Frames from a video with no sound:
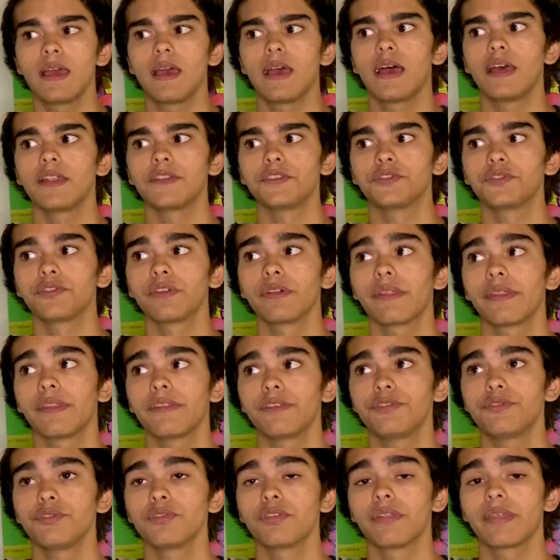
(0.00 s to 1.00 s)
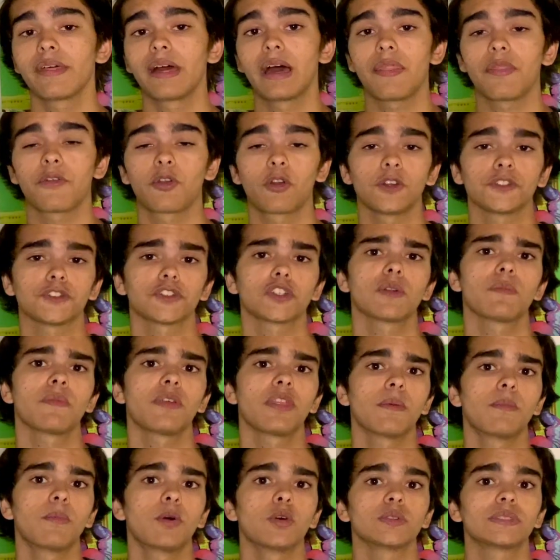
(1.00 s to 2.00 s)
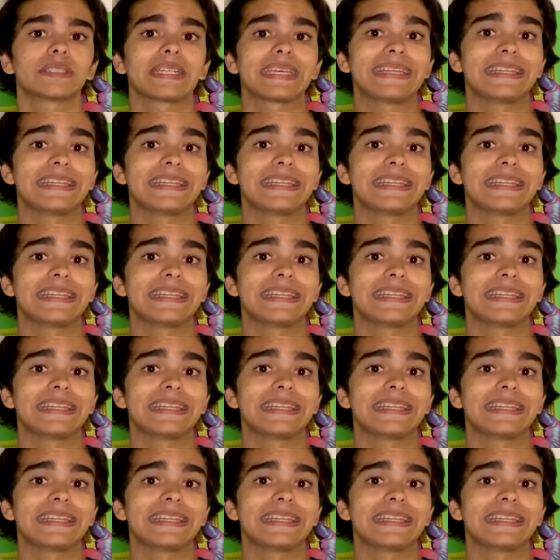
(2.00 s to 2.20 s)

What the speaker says: and due to that, they're also going to be the most